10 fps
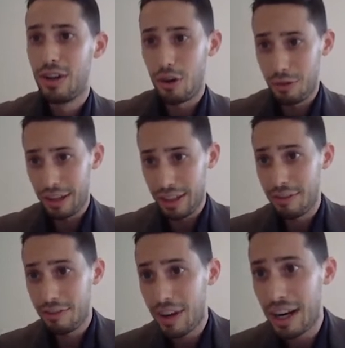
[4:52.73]
already
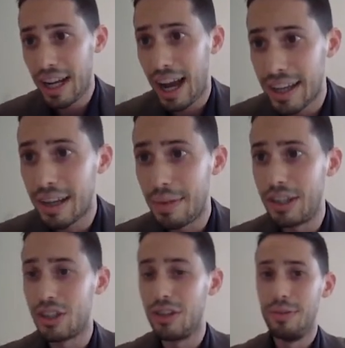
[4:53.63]
very high
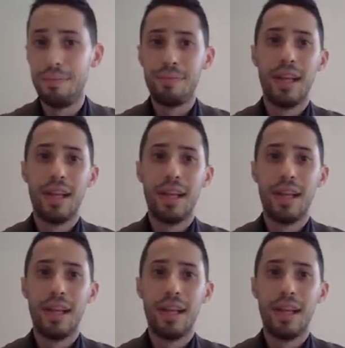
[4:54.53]
dimensional.